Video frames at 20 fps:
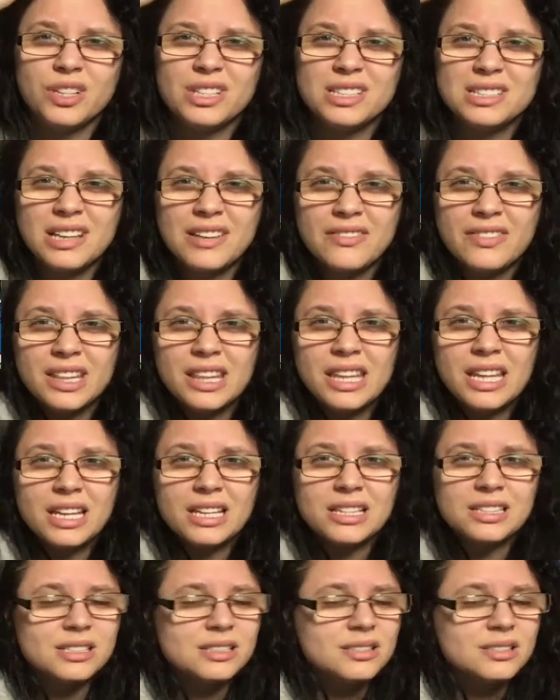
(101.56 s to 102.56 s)
ruins
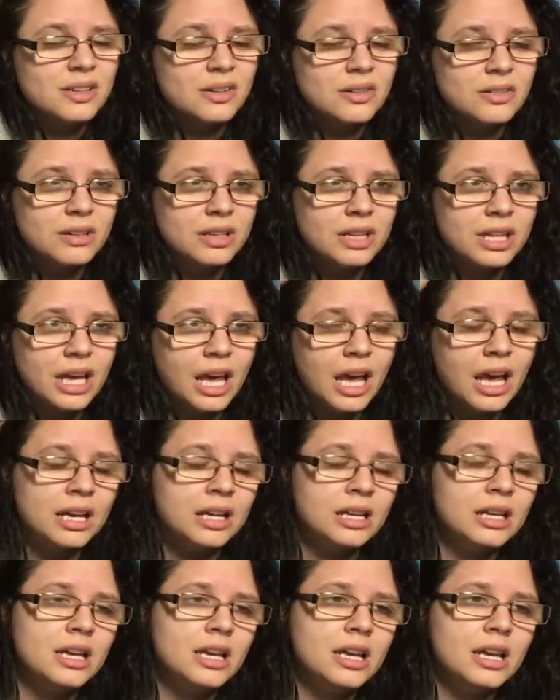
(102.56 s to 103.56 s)
everything, so yeah,
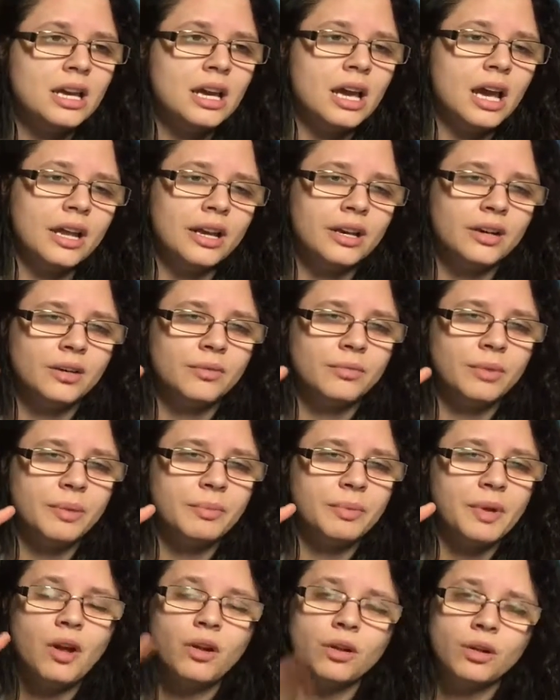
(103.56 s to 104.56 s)
I don't know,
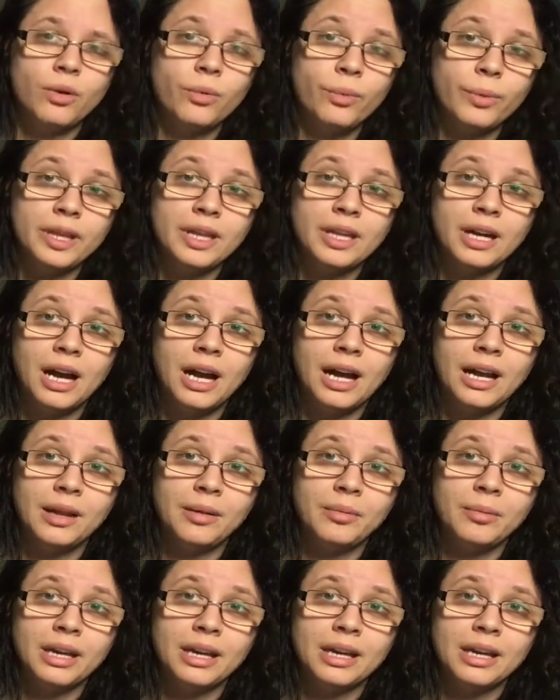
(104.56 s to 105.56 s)
maybe I'll go with the
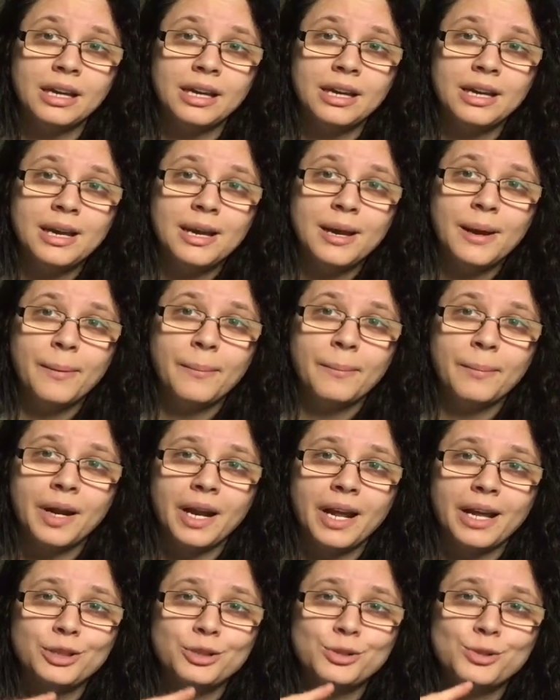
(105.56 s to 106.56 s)
anime,
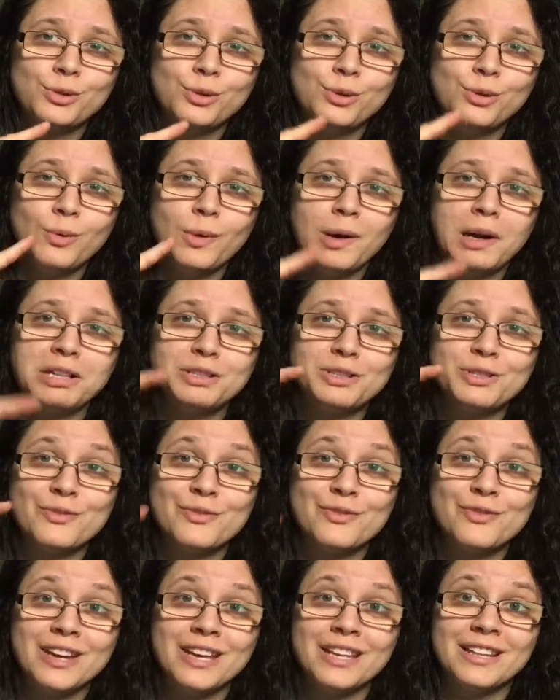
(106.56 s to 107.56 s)
but I do want
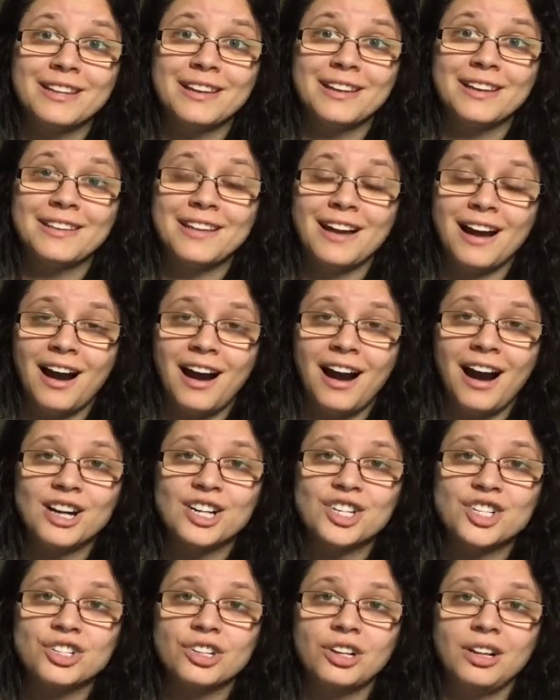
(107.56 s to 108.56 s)
to read the
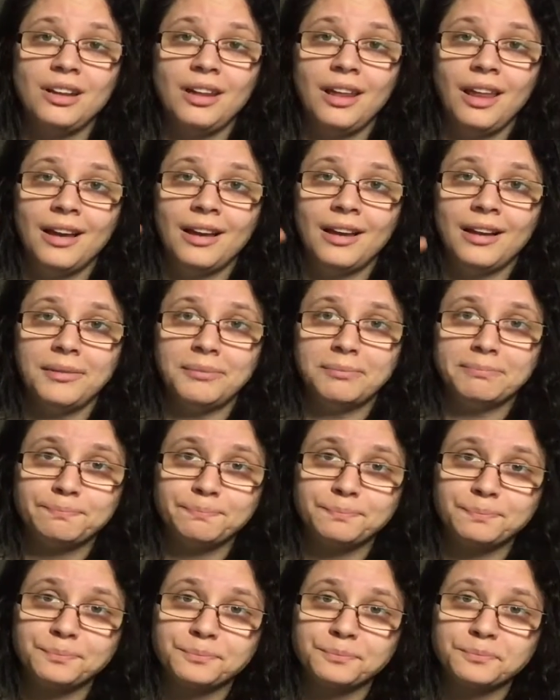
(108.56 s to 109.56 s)
actual
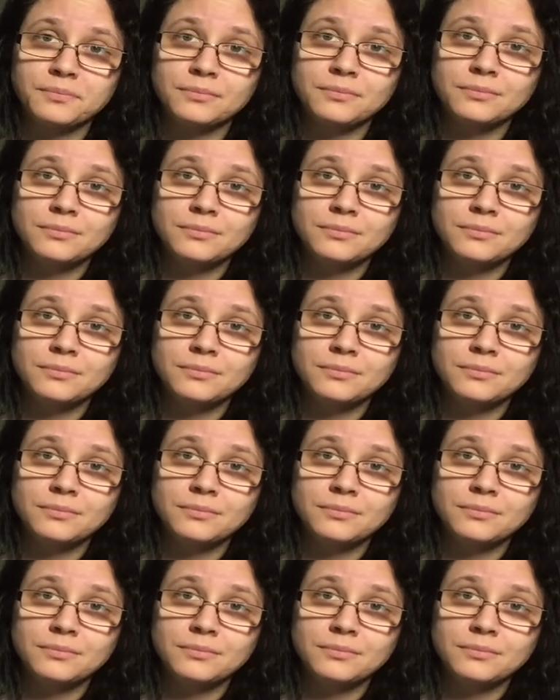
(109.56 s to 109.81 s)
um,